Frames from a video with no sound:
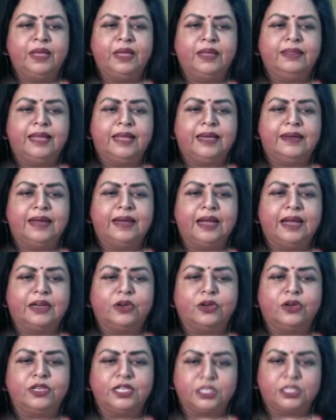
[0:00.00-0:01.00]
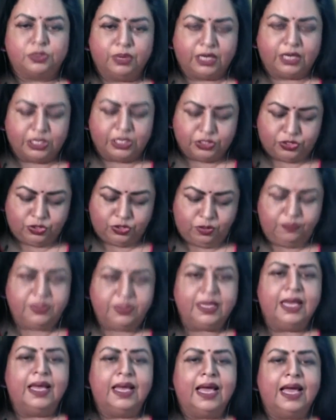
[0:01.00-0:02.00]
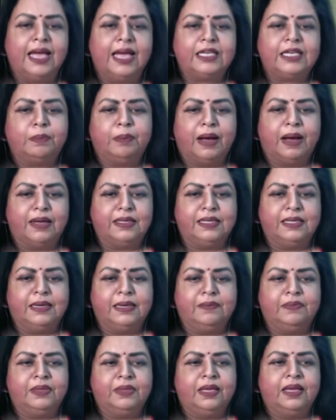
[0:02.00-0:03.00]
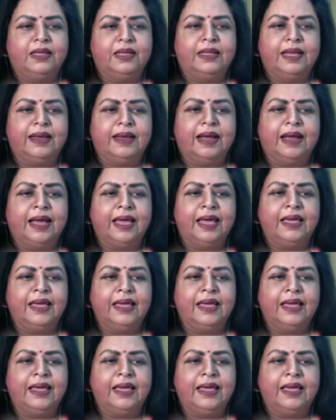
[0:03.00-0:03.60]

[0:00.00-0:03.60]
that narcotics were consumed at a party that I,